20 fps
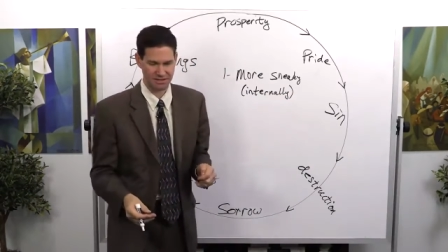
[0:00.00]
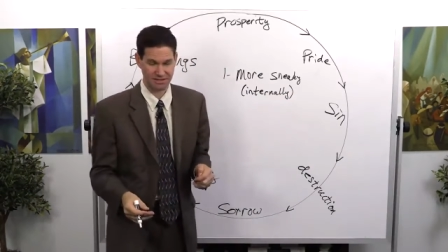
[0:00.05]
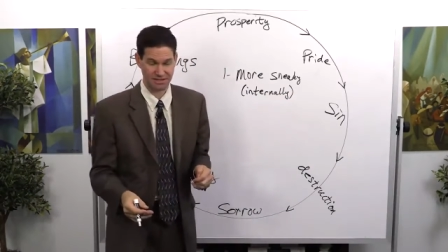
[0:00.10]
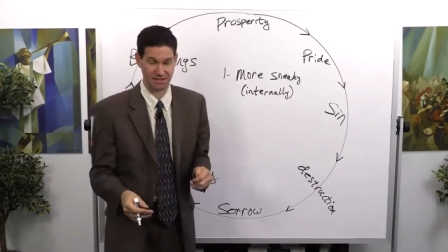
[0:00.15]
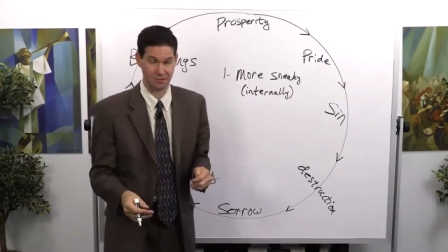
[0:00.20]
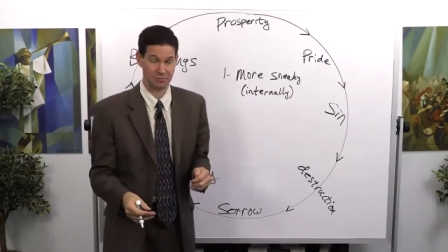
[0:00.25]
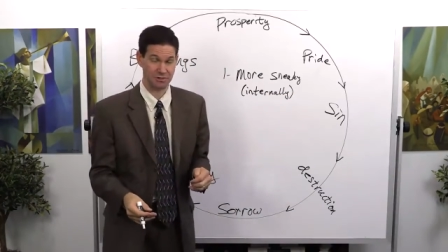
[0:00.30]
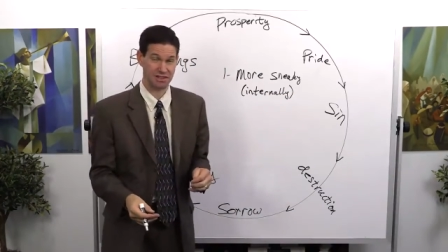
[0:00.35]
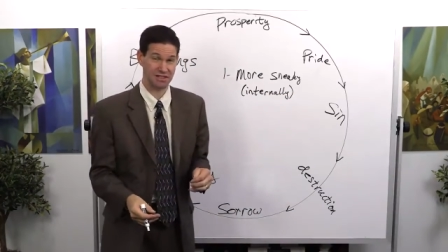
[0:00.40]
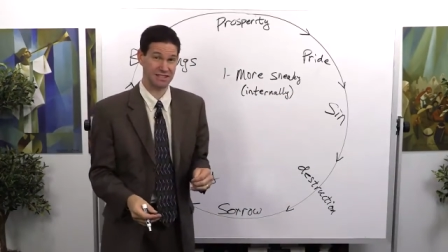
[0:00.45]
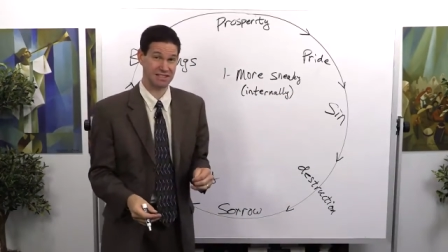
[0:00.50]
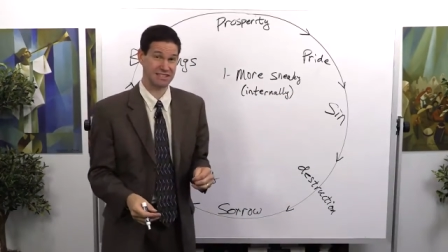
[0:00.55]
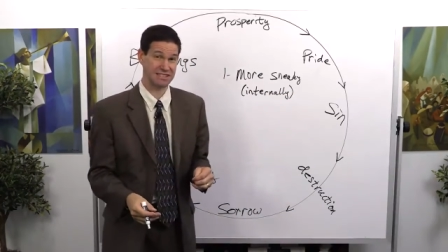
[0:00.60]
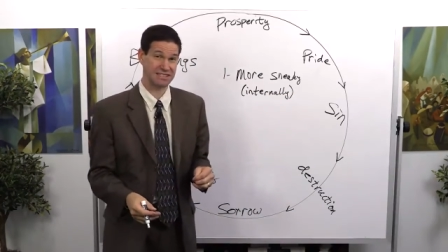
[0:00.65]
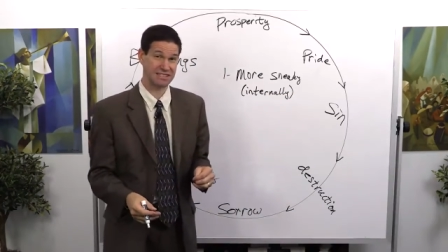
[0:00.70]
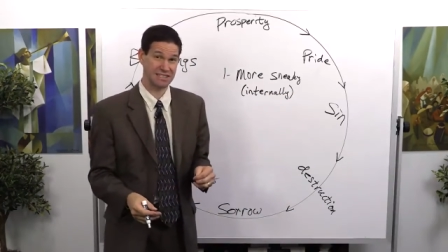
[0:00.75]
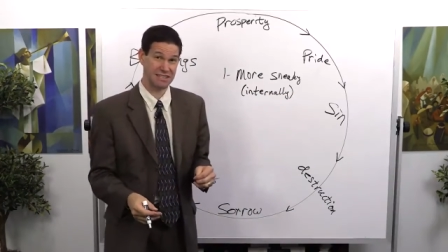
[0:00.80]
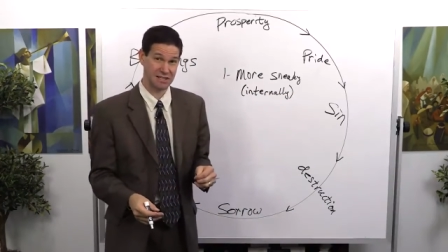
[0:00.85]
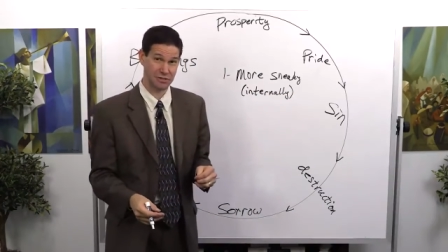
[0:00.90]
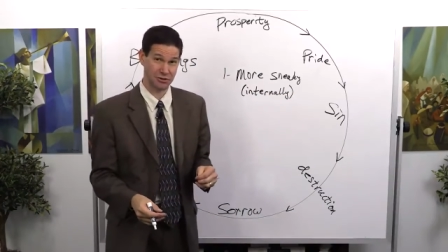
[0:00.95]
today with the
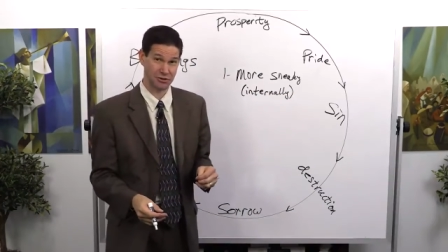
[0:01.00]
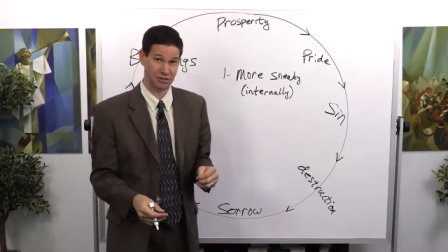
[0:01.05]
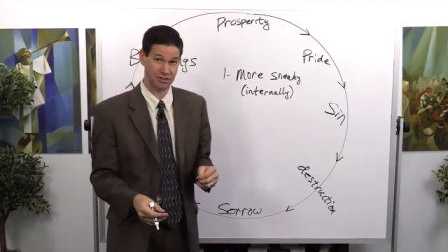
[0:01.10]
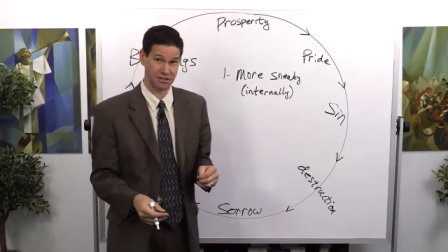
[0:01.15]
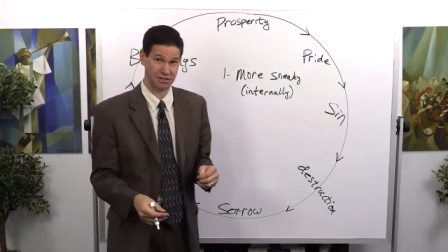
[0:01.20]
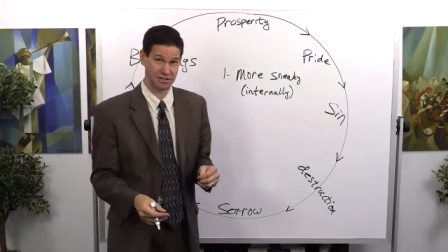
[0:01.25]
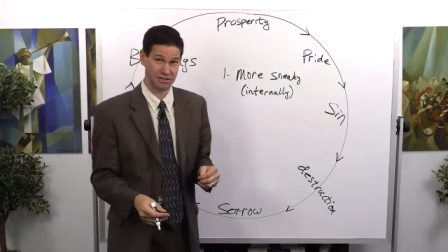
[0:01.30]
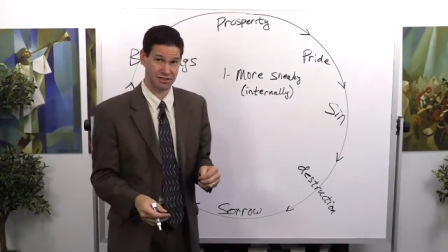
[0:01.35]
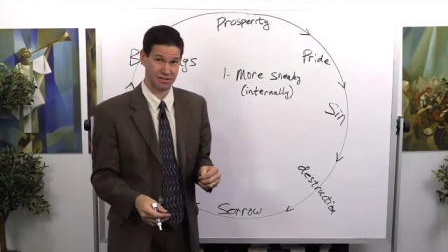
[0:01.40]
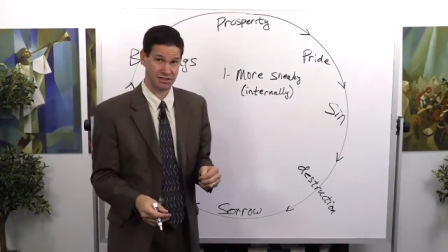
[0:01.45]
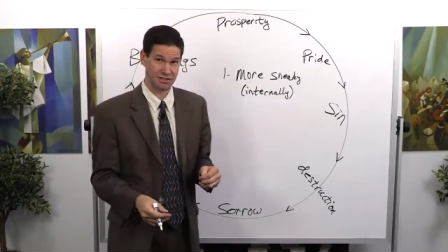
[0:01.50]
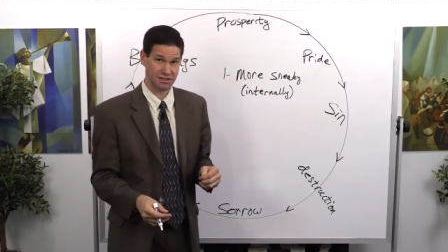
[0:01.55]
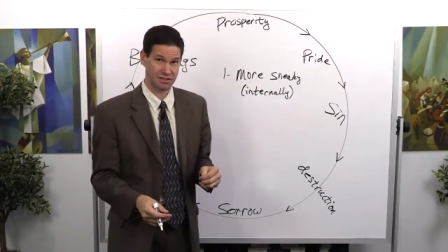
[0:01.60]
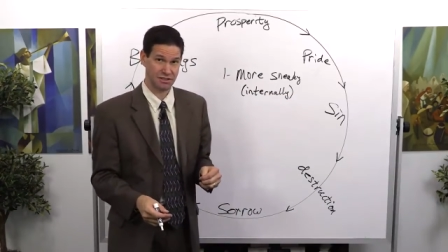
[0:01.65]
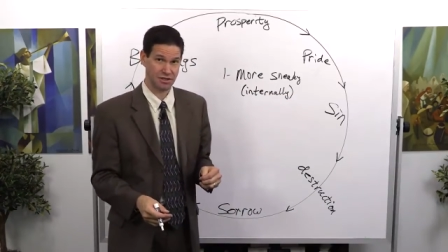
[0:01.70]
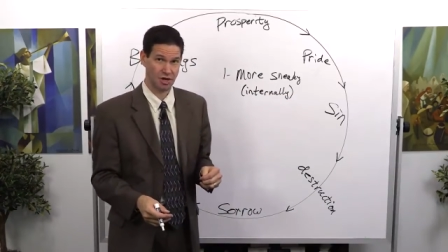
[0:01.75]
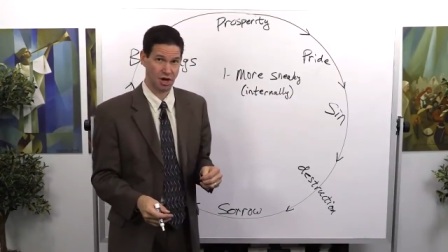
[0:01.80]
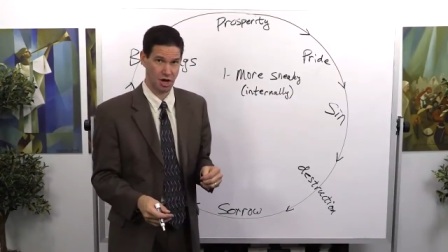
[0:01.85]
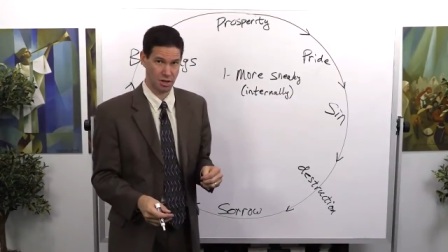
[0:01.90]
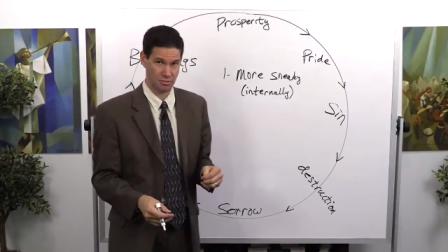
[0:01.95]
secret
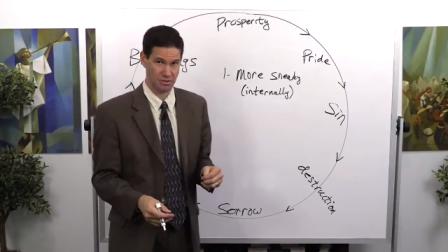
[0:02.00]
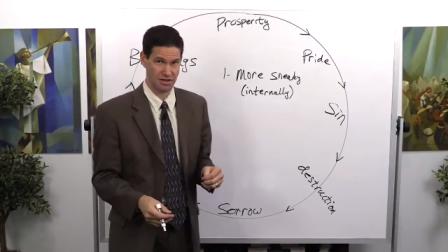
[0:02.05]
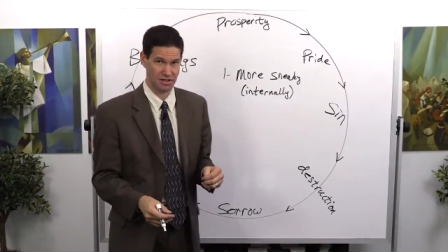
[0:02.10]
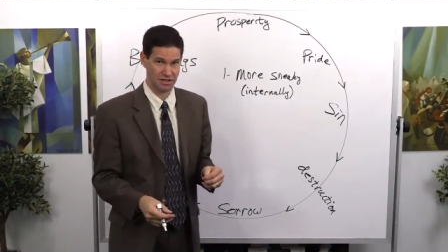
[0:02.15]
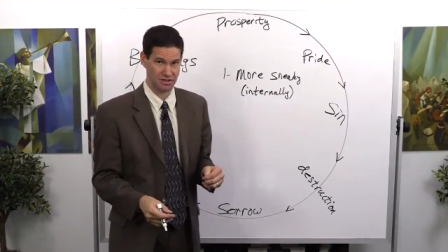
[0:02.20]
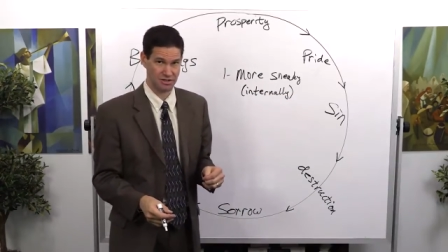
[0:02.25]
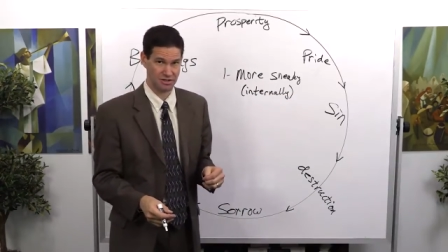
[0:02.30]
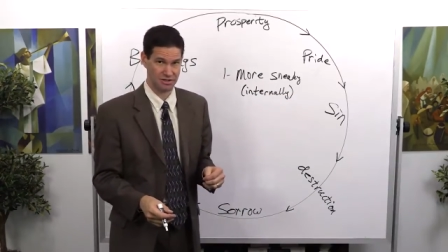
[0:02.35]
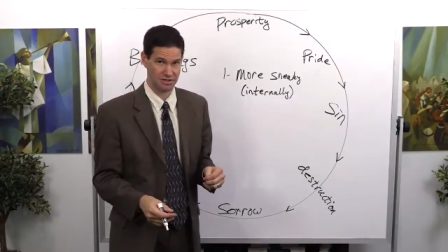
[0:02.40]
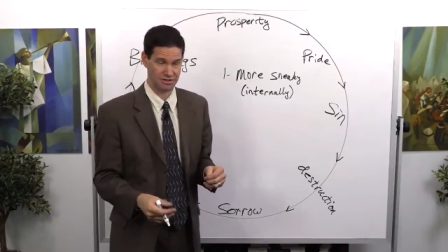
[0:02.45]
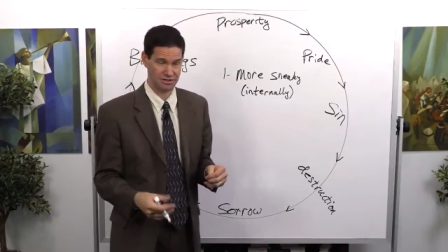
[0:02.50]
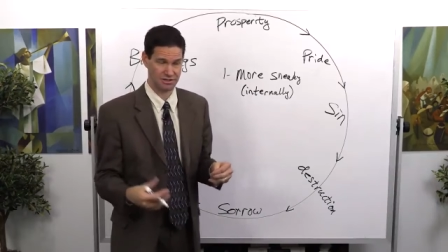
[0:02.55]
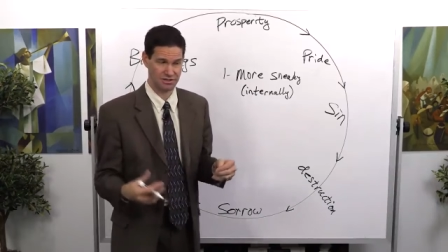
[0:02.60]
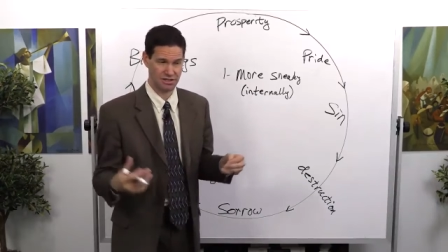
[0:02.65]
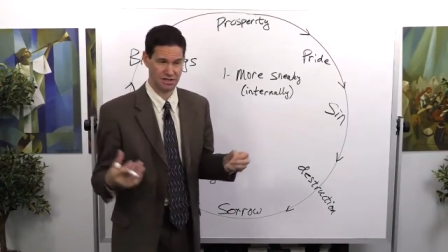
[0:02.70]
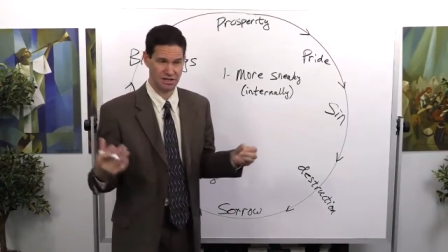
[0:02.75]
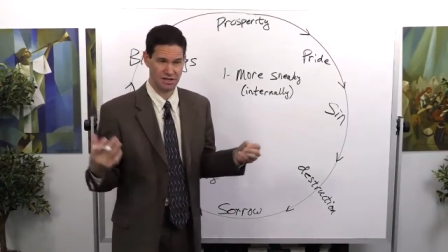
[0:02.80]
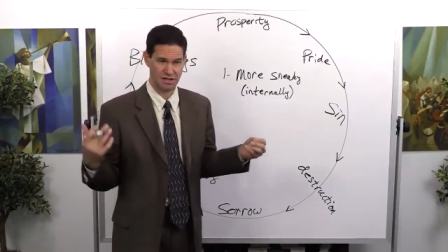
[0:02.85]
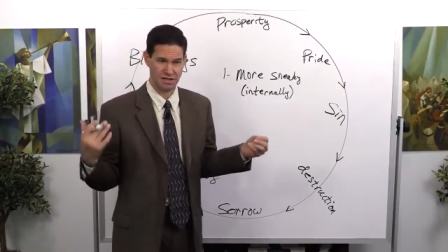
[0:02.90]
combinations.